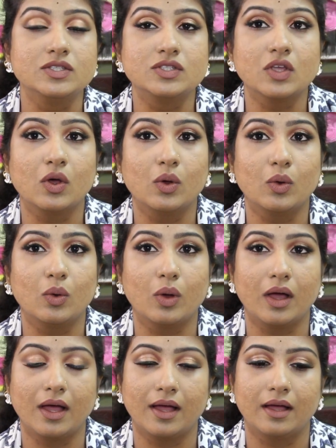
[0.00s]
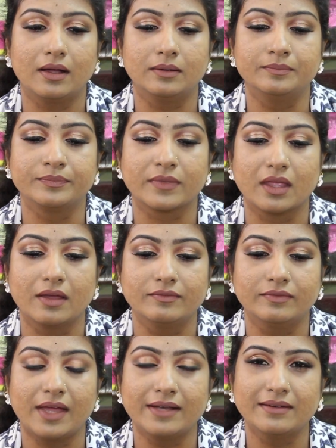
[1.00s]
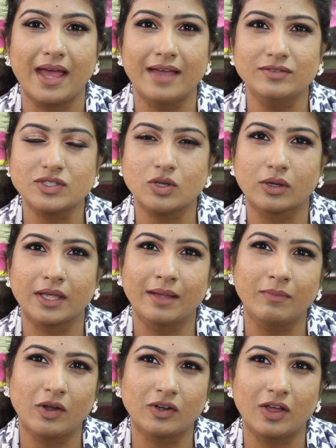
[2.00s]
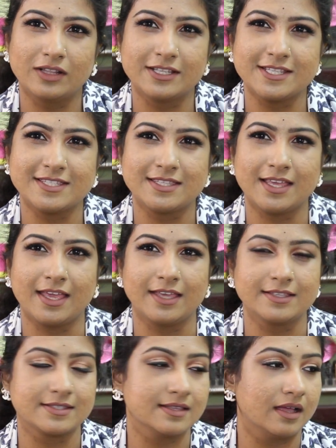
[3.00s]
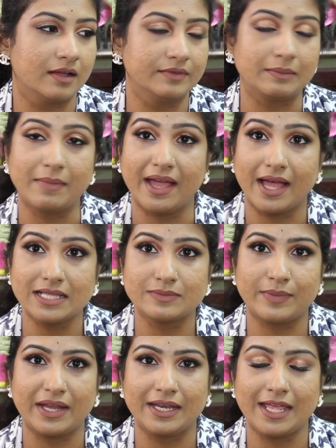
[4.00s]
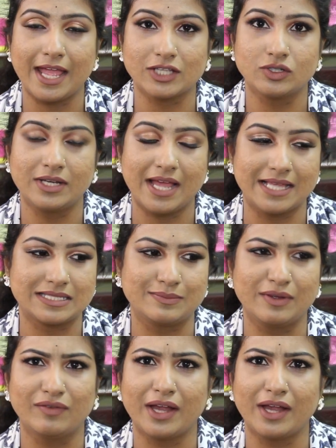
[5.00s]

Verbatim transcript: So um, when I was talking about all these things uh, with my husband, he actually asked me,